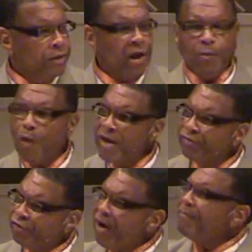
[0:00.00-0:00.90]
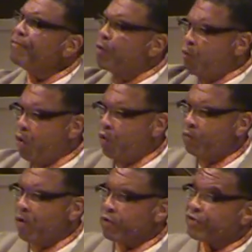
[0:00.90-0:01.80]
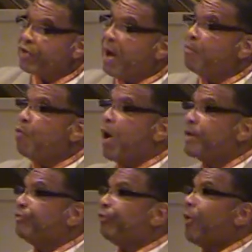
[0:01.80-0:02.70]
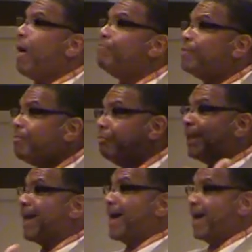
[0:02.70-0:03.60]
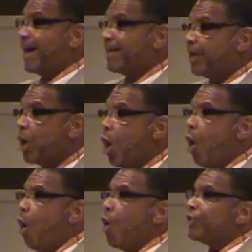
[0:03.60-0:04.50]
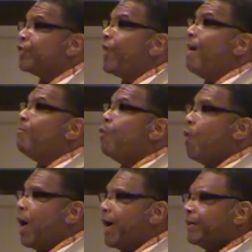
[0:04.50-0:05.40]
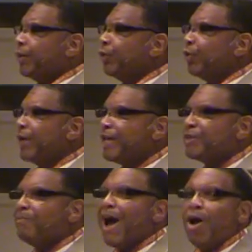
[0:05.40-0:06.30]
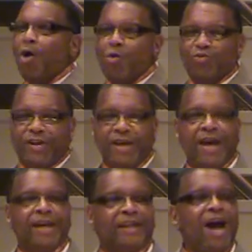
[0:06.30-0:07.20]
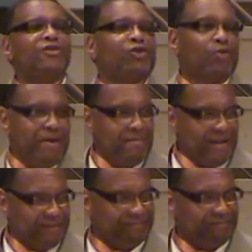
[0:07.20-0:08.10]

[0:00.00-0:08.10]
Someone from the womb, or someone from the blood, or someone who is my own countryman.